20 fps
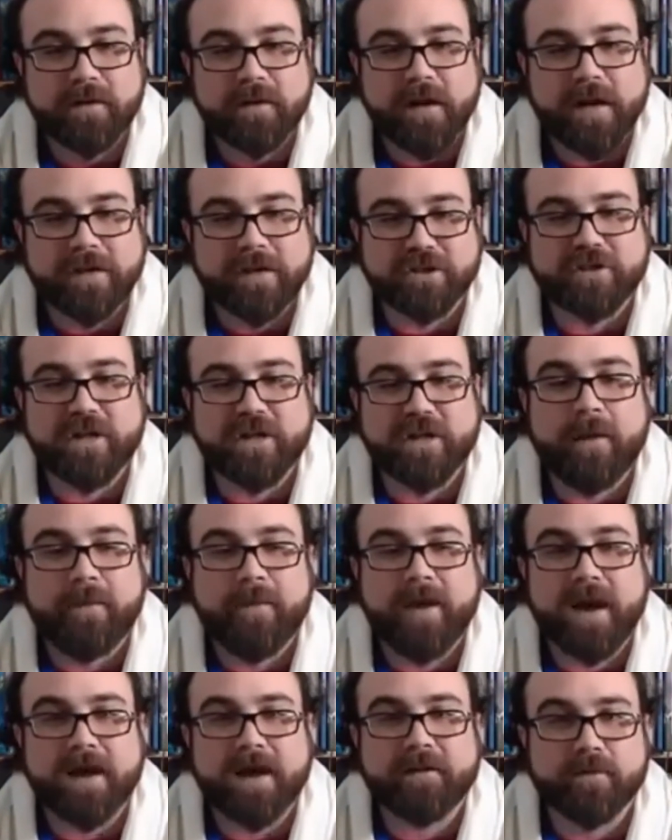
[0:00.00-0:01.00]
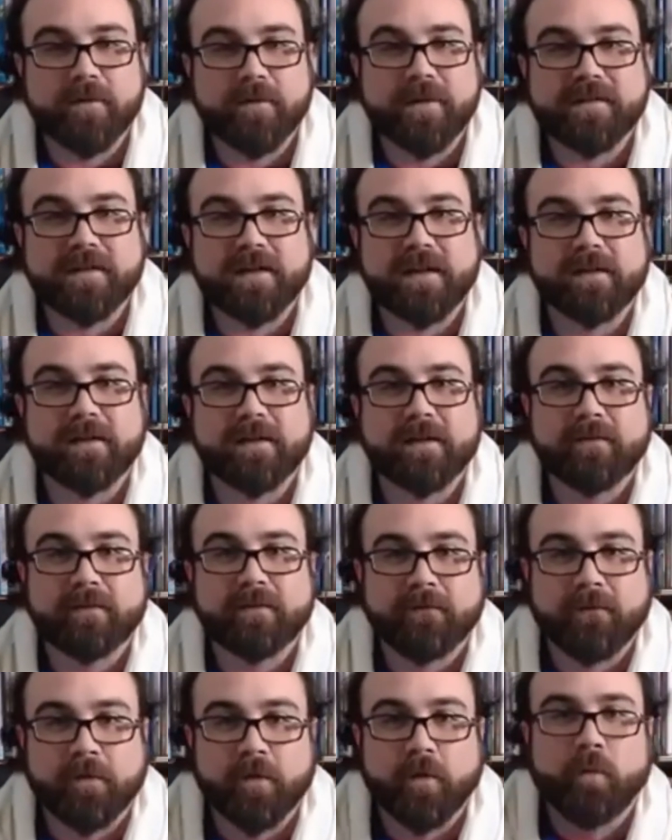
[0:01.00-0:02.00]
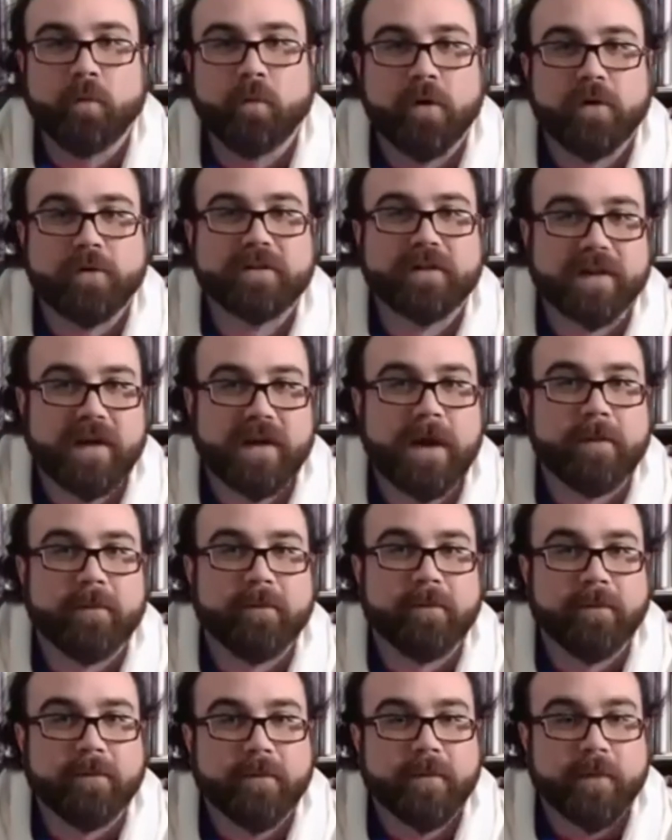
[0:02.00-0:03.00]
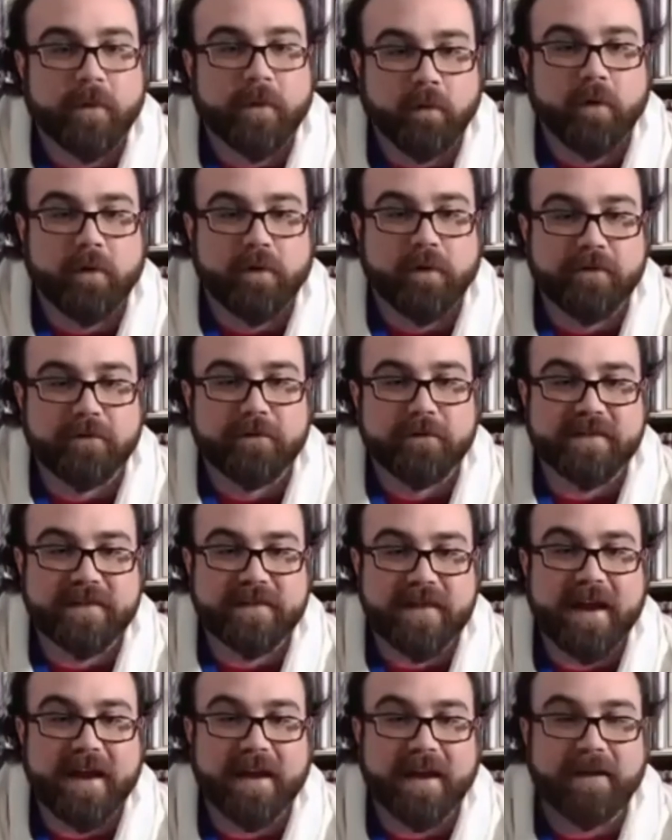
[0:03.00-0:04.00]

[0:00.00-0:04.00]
and Shammai's reasoning for the world to come, the world of Messiah.